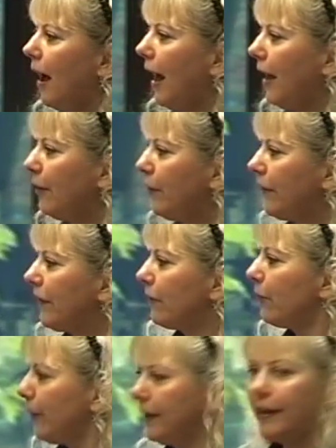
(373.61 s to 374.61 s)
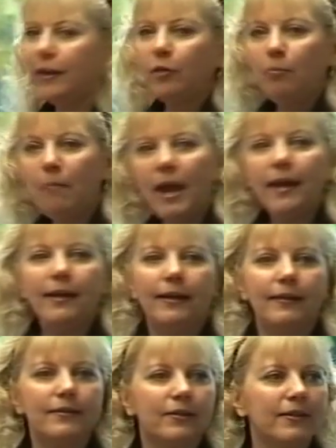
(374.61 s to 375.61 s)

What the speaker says: I was really amazed